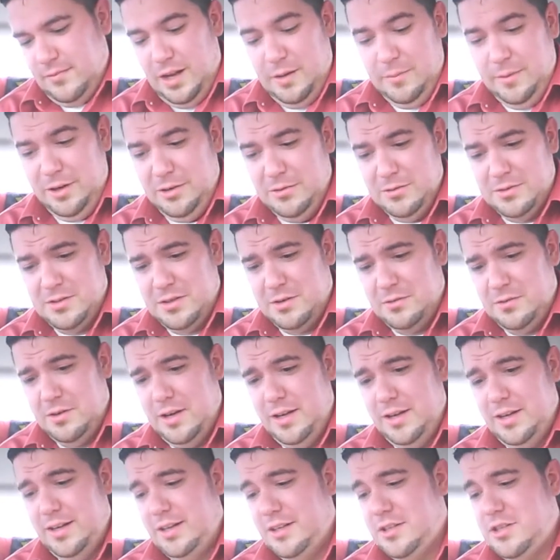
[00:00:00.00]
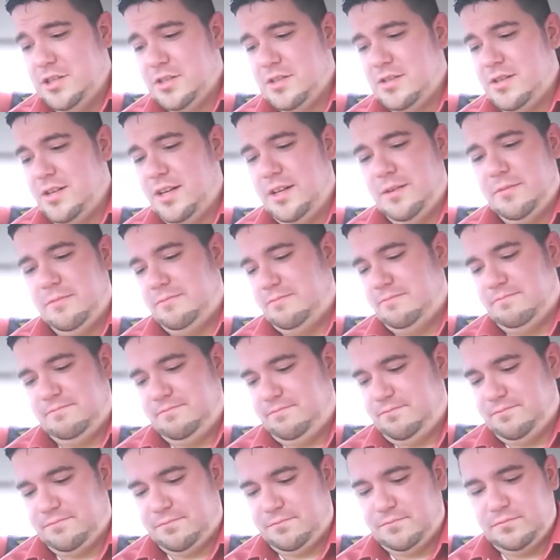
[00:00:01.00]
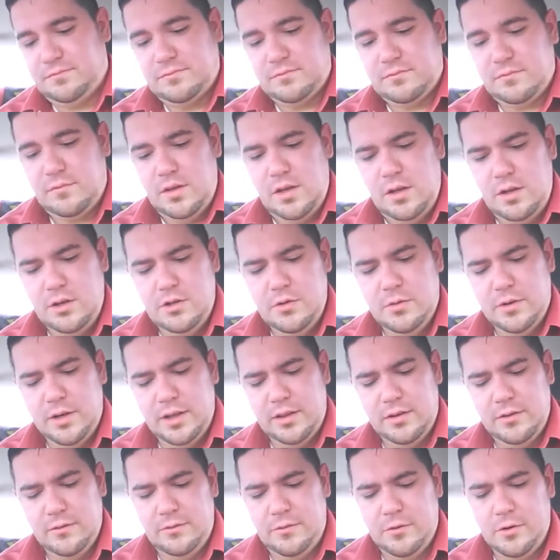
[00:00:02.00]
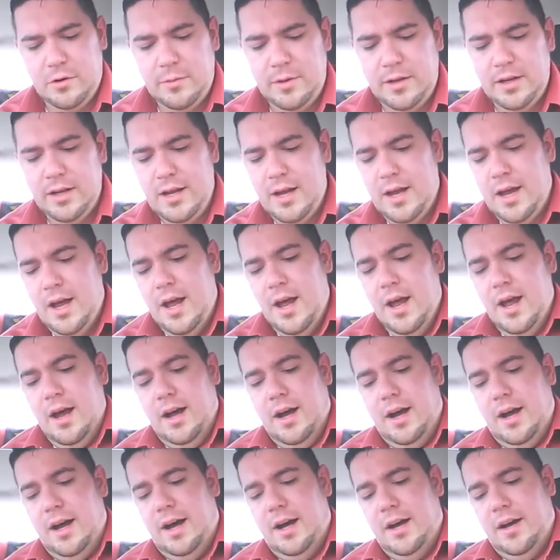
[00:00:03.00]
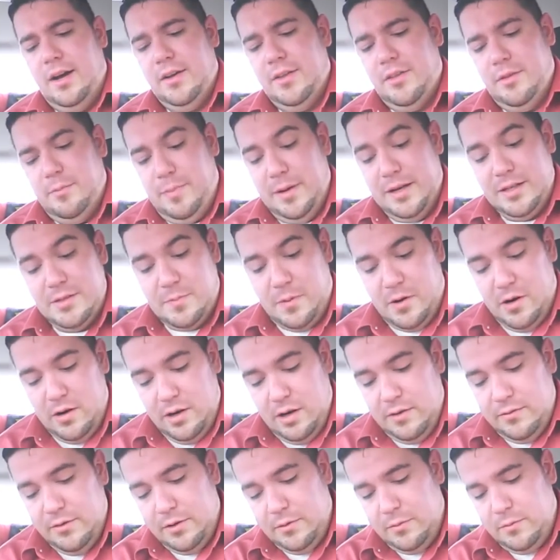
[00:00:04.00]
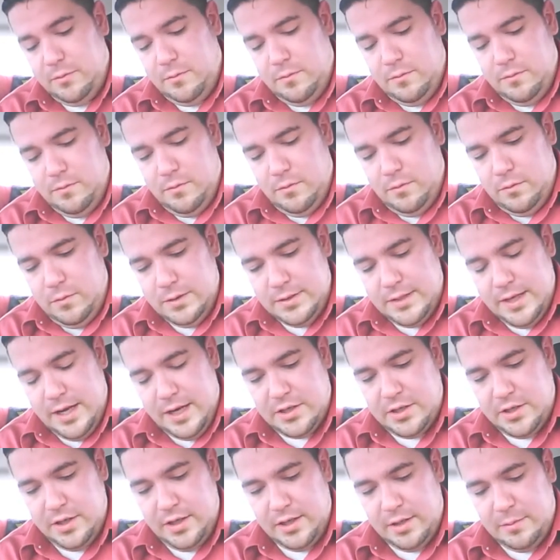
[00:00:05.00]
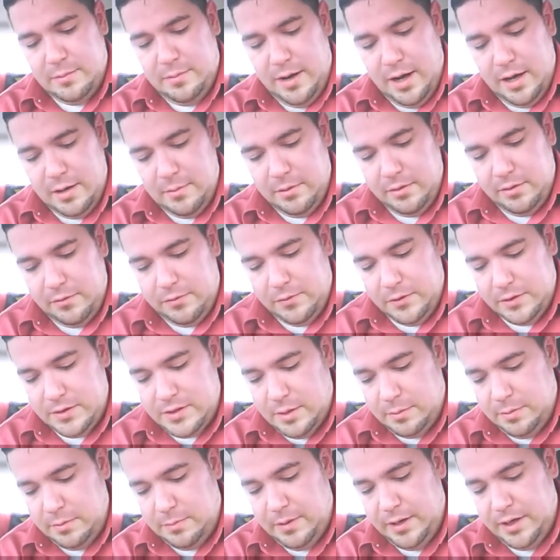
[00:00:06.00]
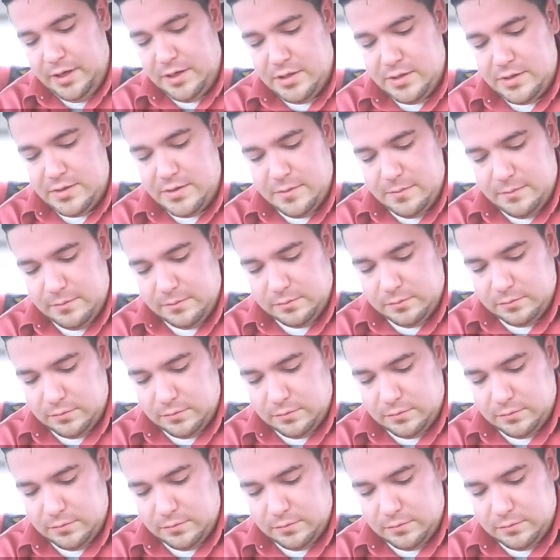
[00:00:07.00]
I mean, it was alright, it just didn't do anything for me. The best part of it was actually at the bottom of the first couple pages.